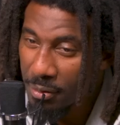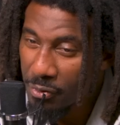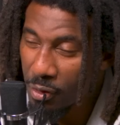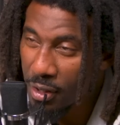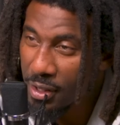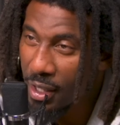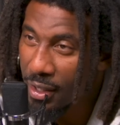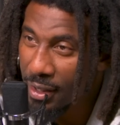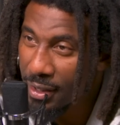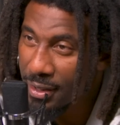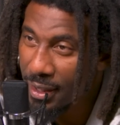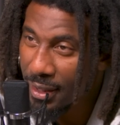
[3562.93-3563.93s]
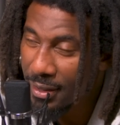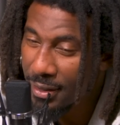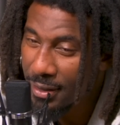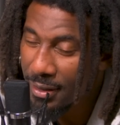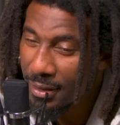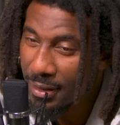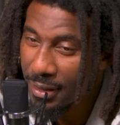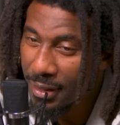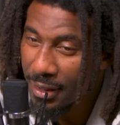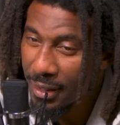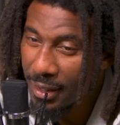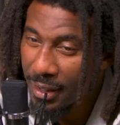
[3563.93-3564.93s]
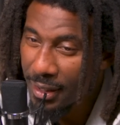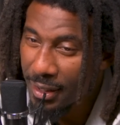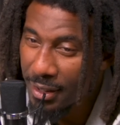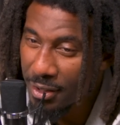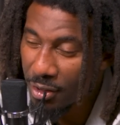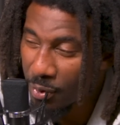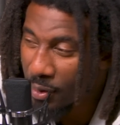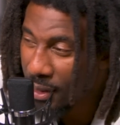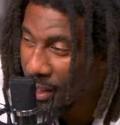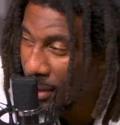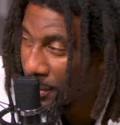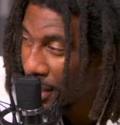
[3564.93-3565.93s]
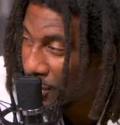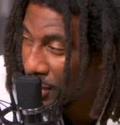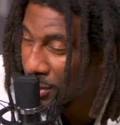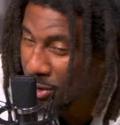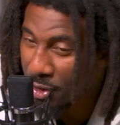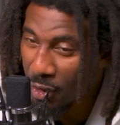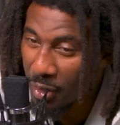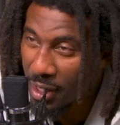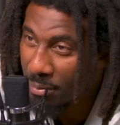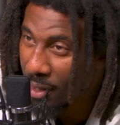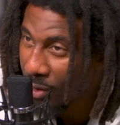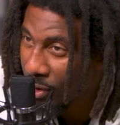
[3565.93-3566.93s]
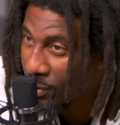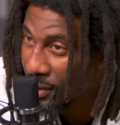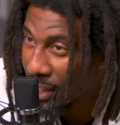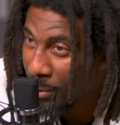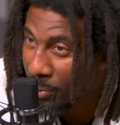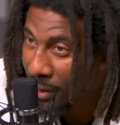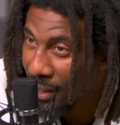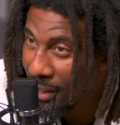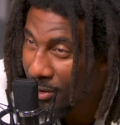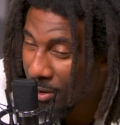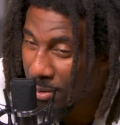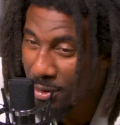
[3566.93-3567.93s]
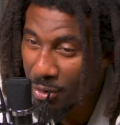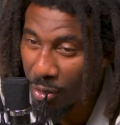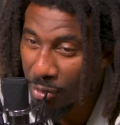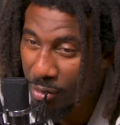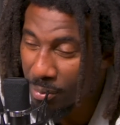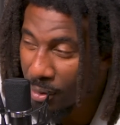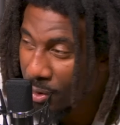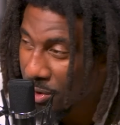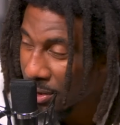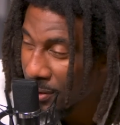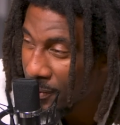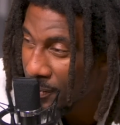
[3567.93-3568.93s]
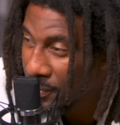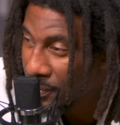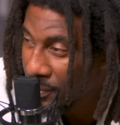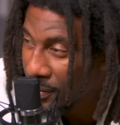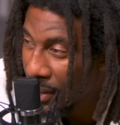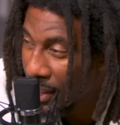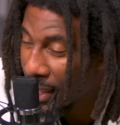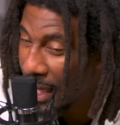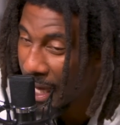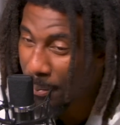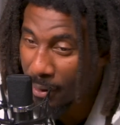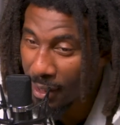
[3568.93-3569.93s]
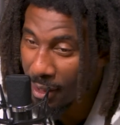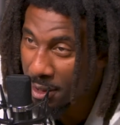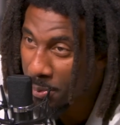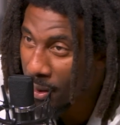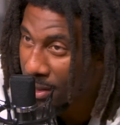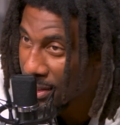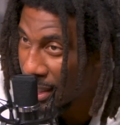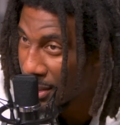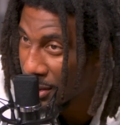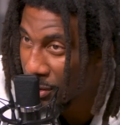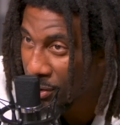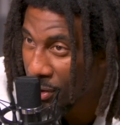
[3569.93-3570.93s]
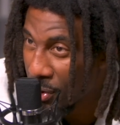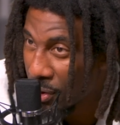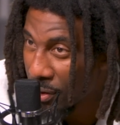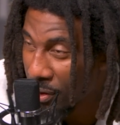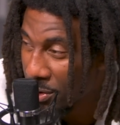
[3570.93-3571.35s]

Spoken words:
the dunk contest. And so I'm not trying to show anybody what we got planned. So I'm just going through the motion. And it happened kind of spontaneously on the court